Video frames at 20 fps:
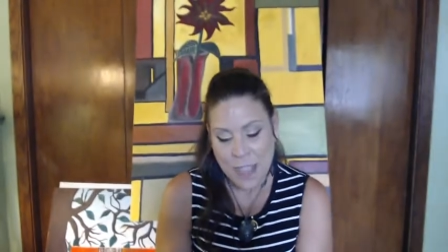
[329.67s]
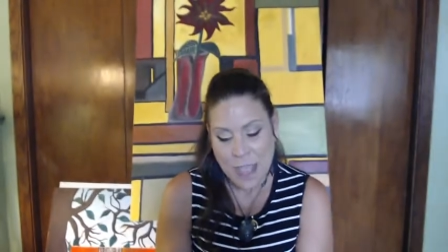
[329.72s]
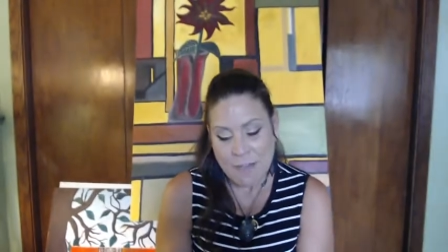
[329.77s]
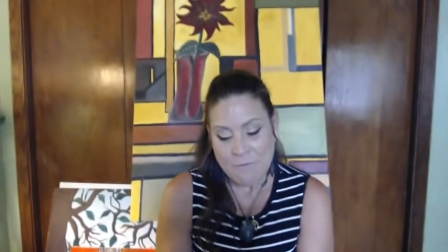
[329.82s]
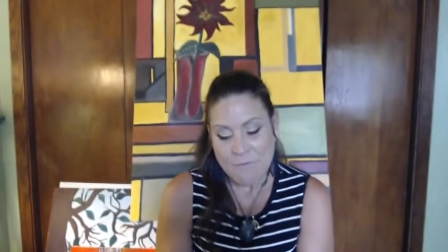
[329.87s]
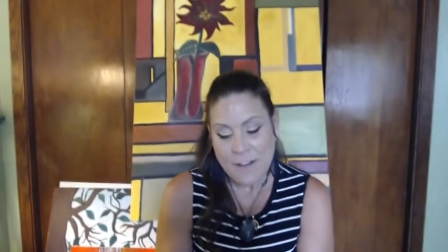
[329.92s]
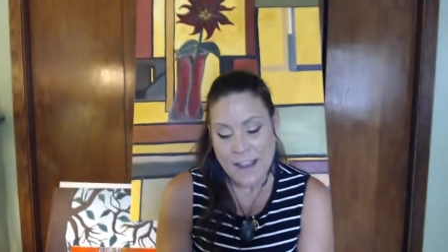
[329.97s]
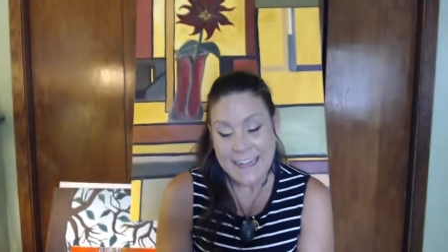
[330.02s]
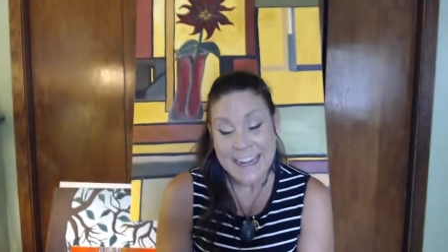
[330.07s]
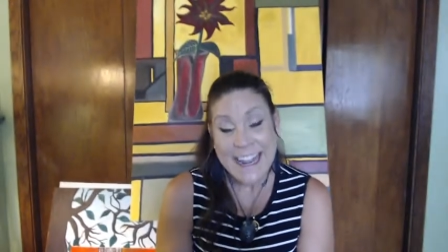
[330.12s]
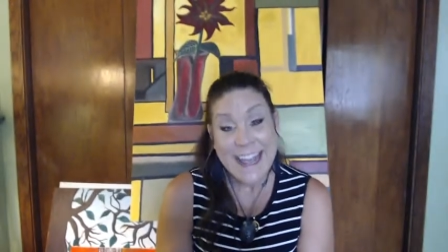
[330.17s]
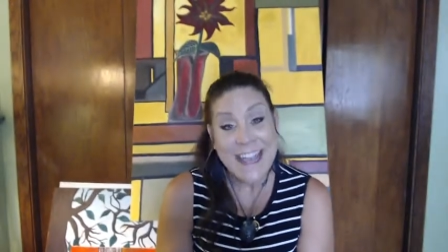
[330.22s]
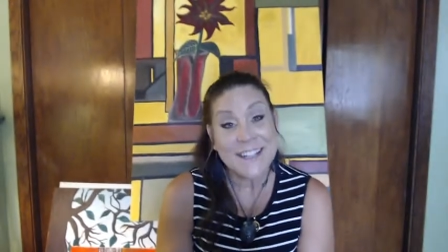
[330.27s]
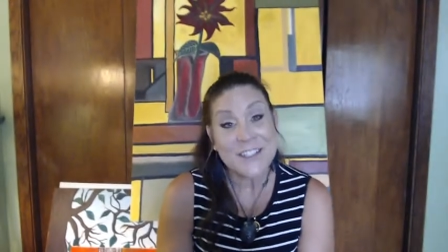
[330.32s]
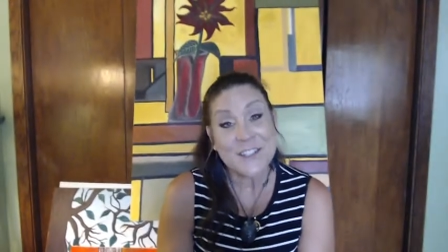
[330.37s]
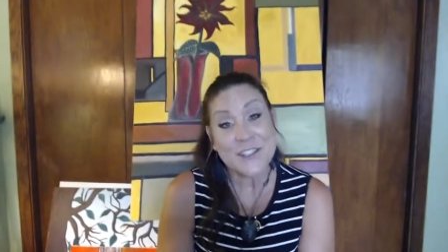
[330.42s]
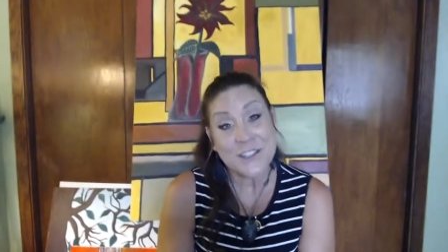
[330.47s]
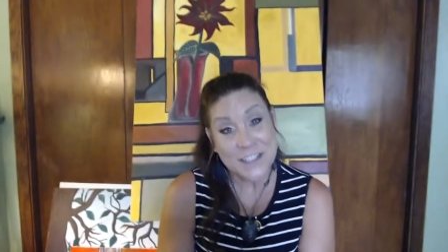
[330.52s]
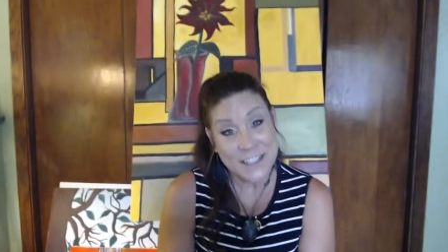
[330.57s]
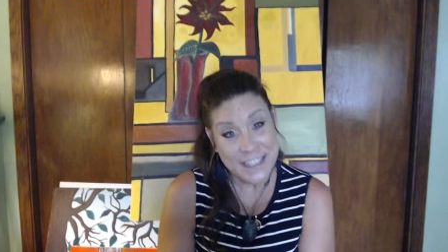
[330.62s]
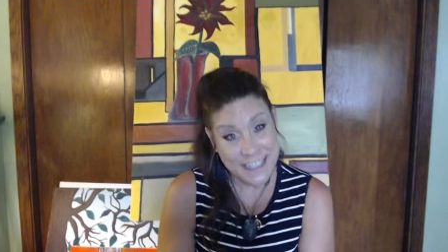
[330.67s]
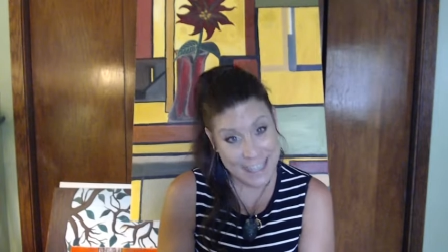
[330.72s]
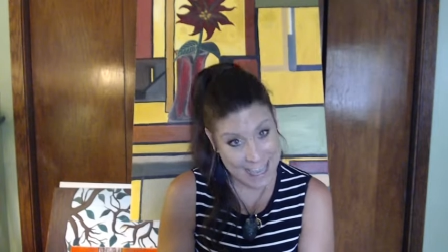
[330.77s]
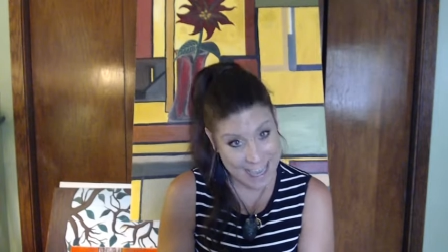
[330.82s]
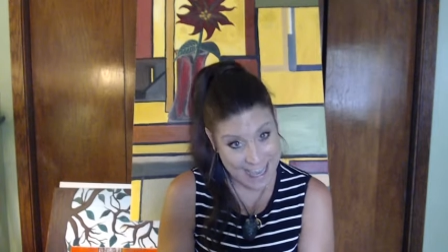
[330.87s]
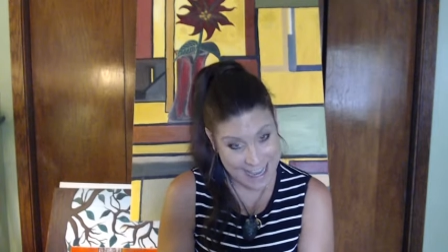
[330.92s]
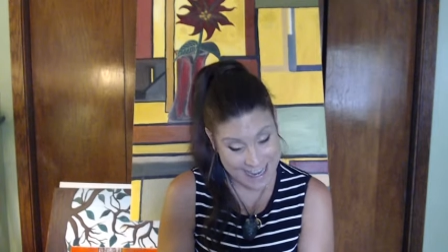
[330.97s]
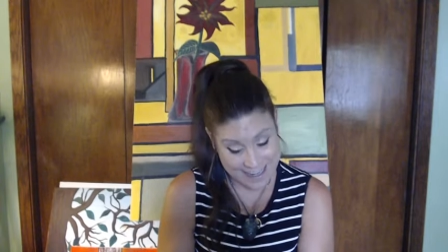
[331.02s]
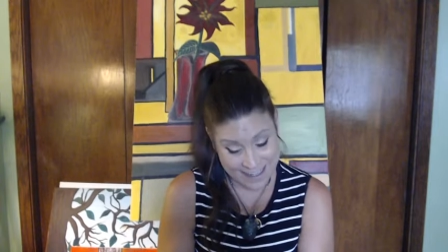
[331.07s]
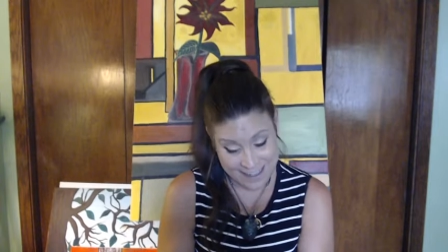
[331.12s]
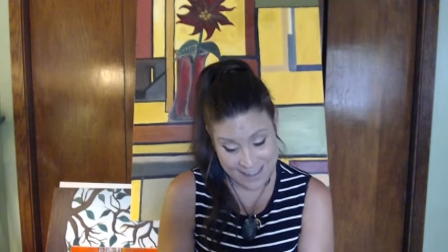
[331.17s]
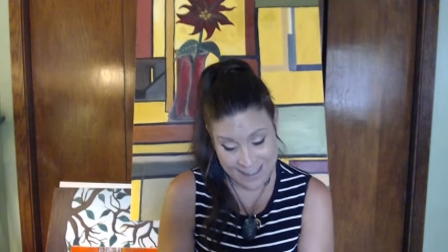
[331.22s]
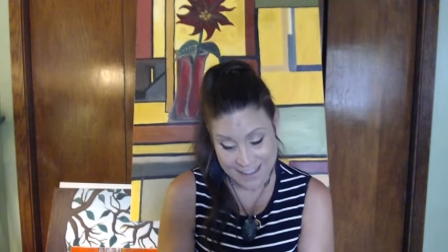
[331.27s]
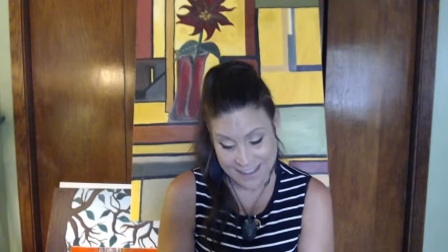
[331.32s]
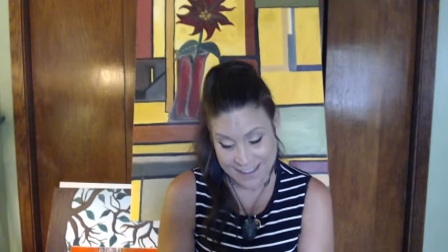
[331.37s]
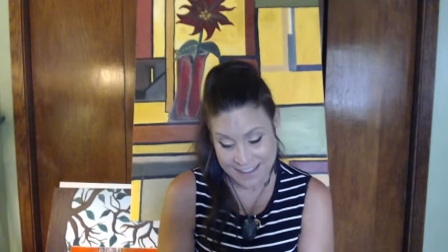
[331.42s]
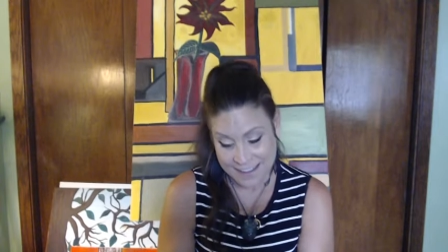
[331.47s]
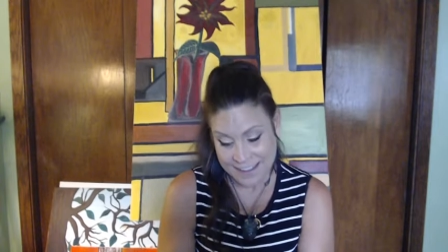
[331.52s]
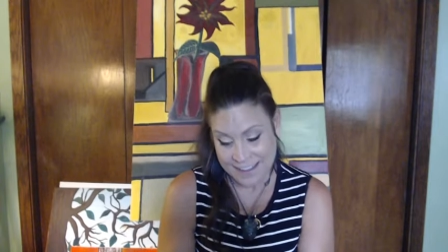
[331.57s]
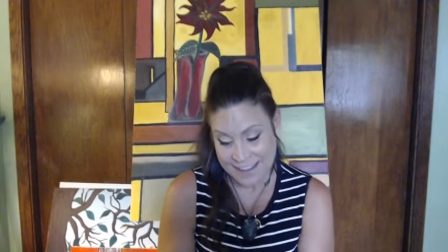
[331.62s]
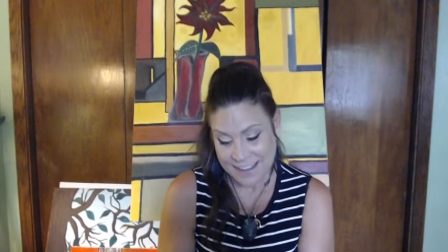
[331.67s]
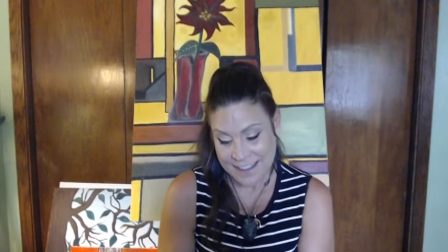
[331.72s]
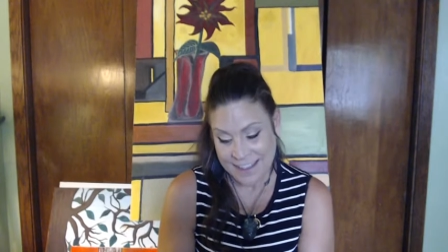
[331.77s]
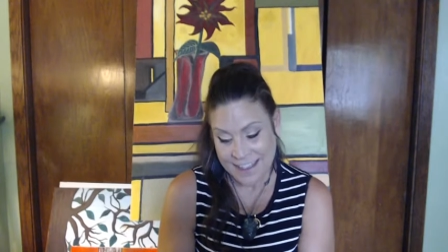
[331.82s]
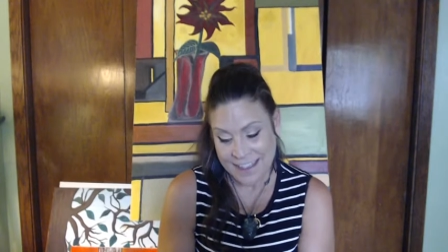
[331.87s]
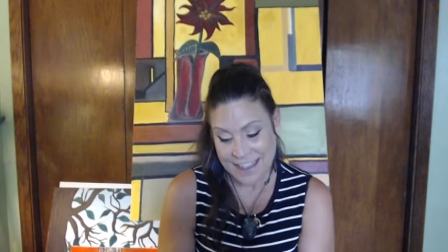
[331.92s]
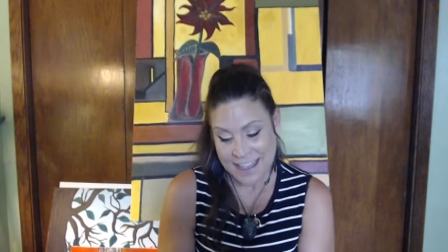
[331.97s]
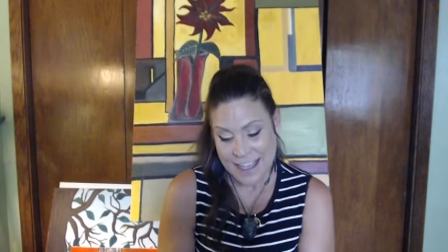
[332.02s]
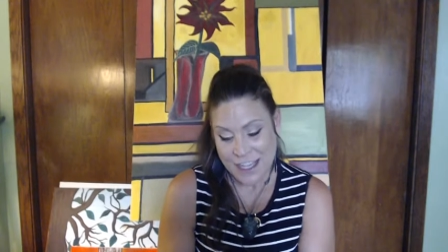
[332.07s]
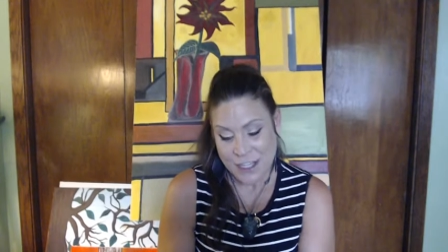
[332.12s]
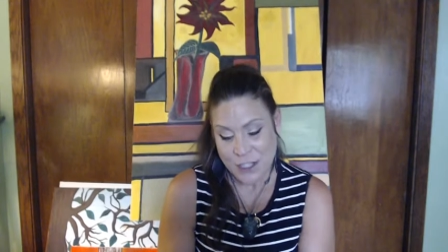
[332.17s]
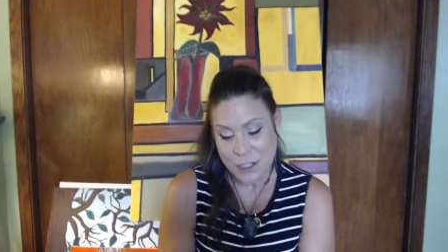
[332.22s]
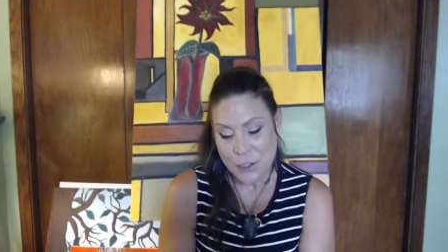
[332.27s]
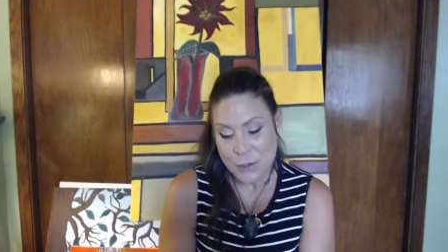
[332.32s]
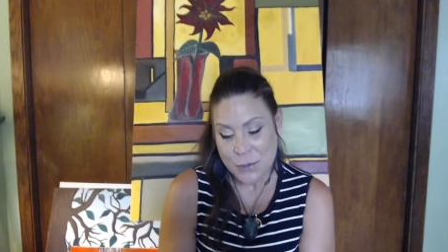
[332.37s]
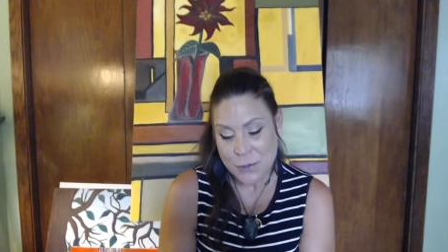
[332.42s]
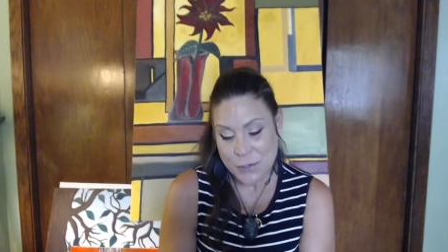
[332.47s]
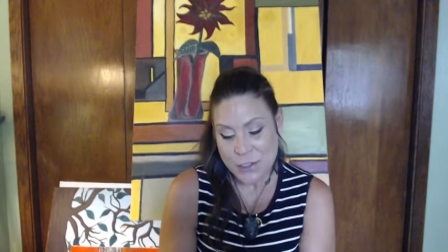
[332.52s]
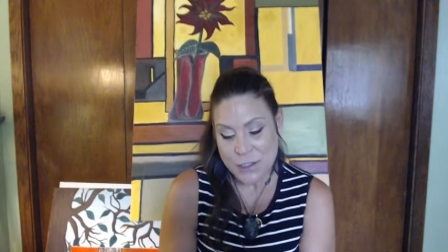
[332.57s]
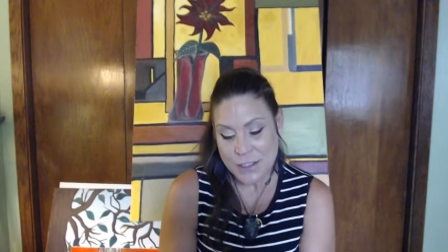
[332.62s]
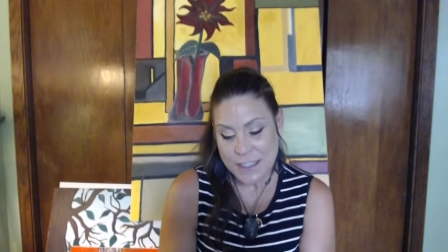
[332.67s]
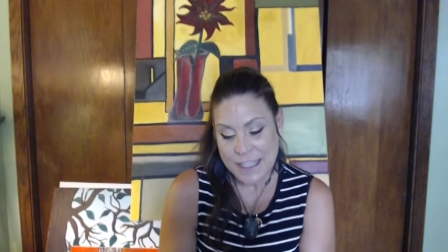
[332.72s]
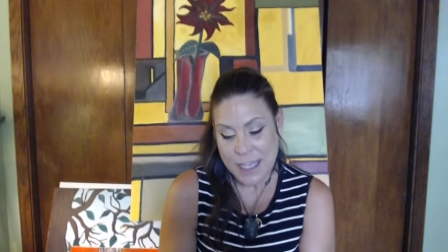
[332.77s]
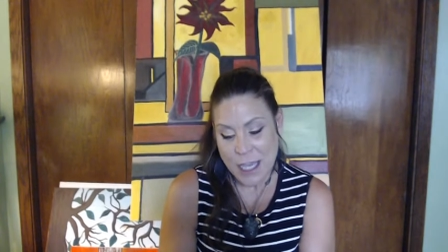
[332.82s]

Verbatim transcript: Financial gain usually